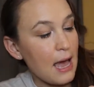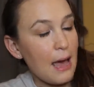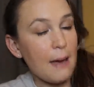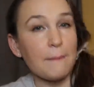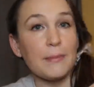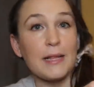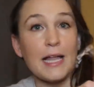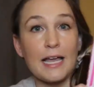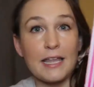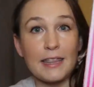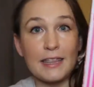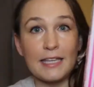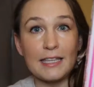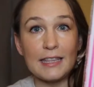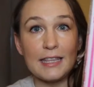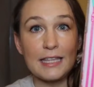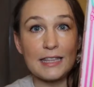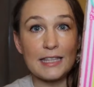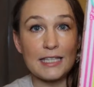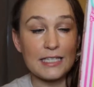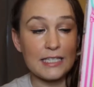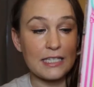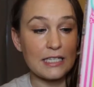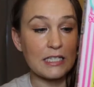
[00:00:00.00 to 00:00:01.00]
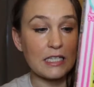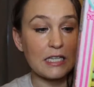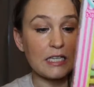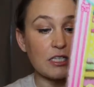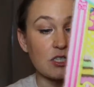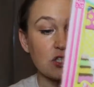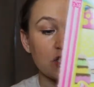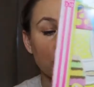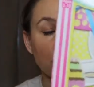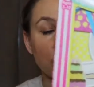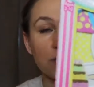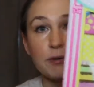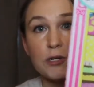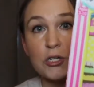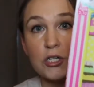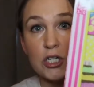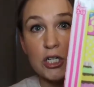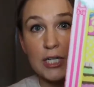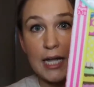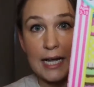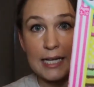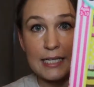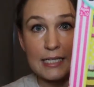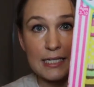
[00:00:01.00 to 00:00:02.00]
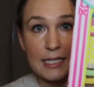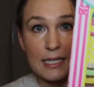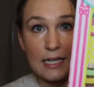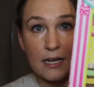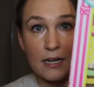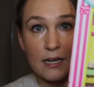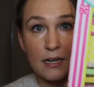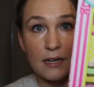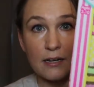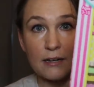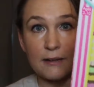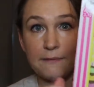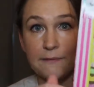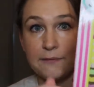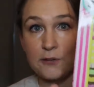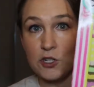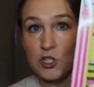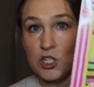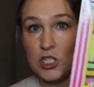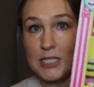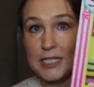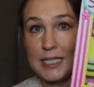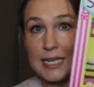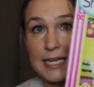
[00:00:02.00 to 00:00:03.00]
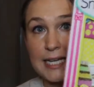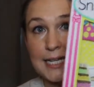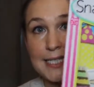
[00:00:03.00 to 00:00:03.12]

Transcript: But I think that this is a super good idea for just